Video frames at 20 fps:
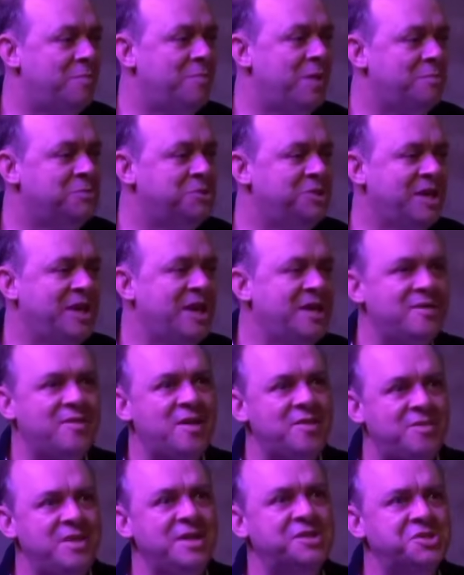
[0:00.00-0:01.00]
I'm, I'm sticking to
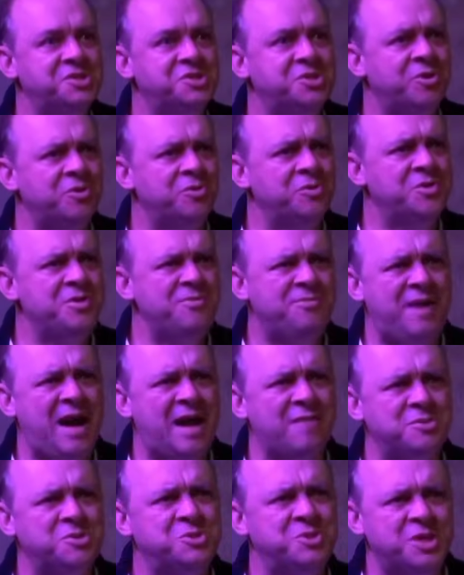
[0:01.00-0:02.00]
that thesis. There are only
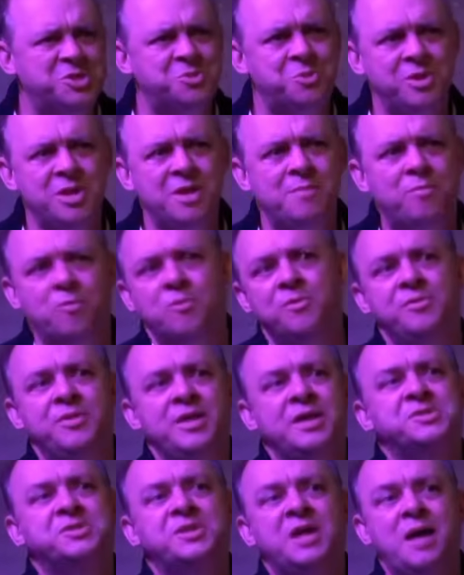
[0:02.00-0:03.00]
five or six really important
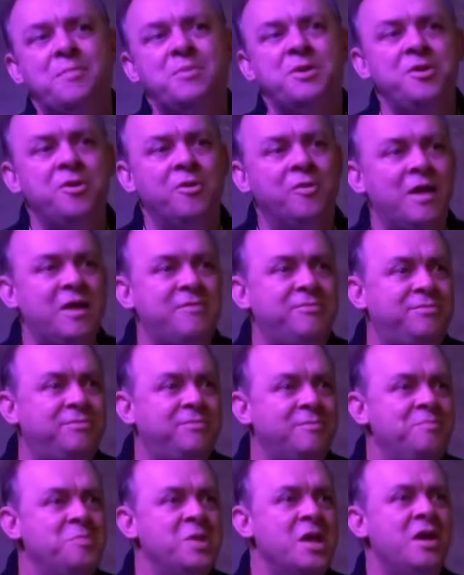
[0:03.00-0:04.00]
things that happen in your life.